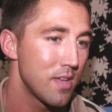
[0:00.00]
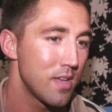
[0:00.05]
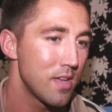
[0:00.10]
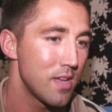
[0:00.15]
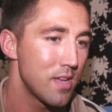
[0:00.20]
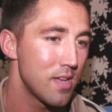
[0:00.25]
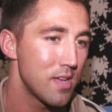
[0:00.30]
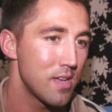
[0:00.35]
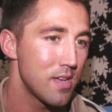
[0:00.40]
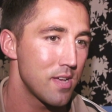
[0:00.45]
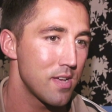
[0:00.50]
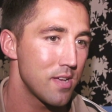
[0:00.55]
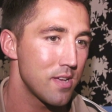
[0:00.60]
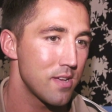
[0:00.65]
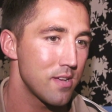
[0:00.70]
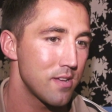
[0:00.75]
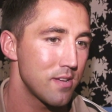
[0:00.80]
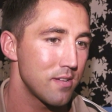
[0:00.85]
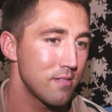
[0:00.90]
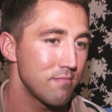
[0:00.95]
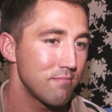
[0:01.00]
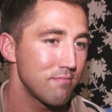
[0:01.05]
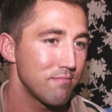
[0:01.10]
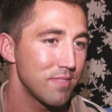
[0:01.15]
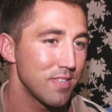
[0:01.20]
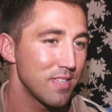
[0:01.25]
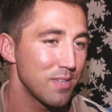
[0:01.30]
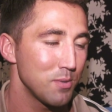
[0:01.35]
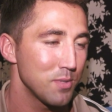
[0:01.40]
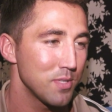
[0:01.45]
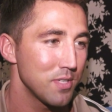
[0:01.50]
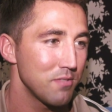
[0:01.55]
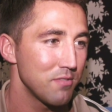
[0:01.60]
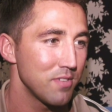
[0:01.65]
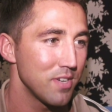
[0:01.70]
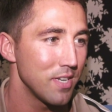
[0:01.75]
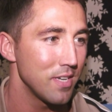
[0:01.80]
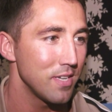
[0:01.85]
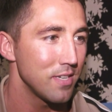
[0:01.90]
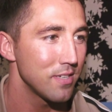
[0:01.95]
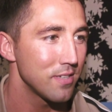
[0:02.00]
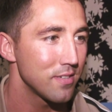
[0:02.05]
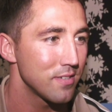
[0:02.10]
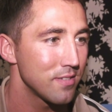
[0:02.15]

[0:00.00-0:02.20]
Um, and that was it, really.